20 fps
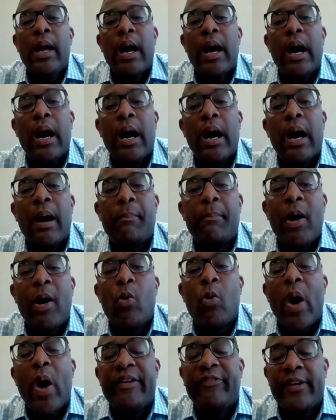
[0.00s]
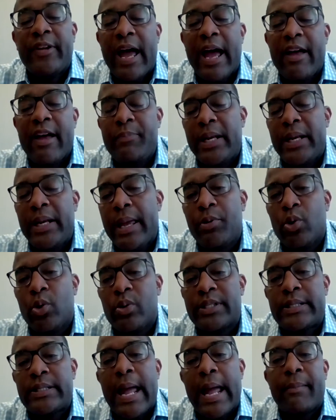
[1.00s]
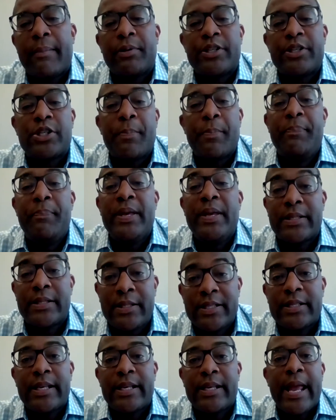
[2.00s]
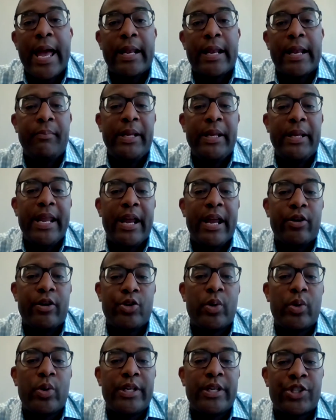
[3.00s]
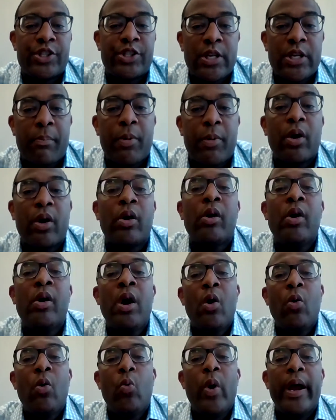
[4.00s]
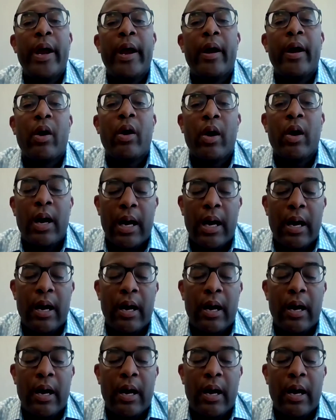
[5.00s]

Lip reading: My wife and I have been able to establish a business academy there during the summer where